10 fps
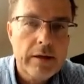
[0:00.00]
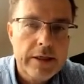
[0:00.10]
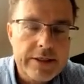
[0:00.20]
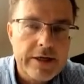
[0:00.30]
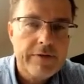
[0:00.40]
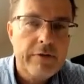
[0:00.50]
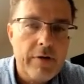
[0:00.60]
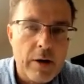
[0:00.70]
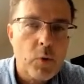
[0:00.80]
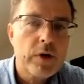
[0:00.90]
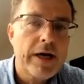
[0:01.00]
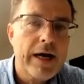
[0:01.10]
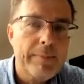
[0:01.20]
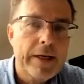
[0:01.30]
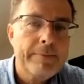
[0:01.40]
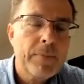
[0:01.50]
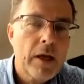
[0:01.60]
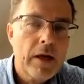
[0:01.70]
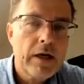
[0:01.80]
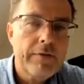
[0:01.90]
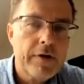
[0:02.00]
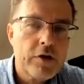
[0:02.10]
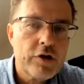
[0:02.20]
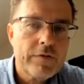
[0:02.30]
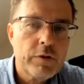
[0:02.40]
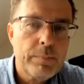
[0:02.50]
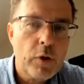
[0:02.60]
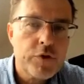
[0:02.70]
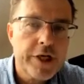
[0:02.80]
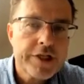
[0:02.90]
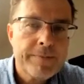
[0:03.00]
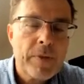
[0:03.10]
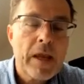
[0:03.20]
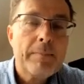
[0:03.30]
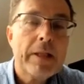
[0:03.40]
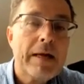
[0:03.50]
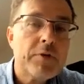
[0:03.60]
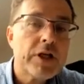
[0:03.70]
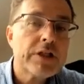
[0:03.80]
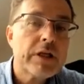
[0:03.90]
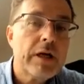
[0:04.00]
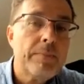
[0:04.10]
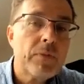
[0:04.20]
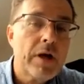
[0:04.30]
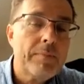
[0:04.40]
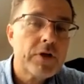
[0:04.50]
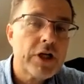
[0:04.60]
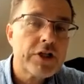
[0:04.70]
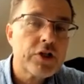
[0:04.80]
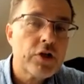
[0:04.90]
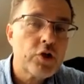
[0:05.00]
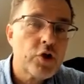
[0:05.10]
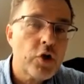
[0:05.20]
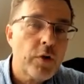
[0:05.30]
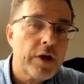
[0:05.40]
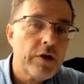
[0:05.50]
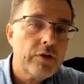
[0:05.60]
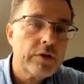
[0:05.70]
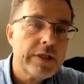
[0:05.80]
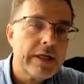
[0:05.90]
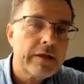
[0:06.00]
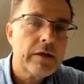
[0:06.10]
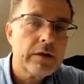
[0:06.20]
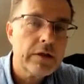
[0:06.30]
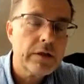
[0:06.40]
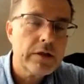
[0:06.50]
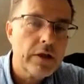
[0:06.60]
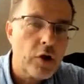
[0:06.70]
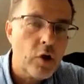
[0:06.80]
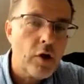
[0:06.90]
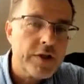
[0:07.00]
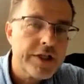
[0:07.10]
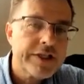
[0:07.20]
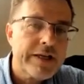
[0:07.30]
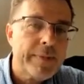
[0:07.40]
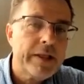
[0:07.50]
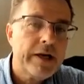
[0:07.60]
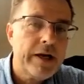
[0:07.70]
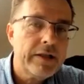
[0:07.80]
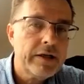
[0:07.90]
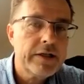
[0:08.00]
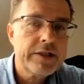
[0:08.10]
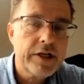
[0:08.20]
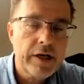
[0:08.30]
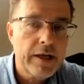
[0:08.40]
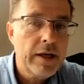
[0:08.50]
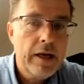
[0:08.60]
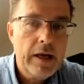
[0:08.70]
discovery, far more time in definition of the projects. But I'm just showing you that the role of the system integrator is really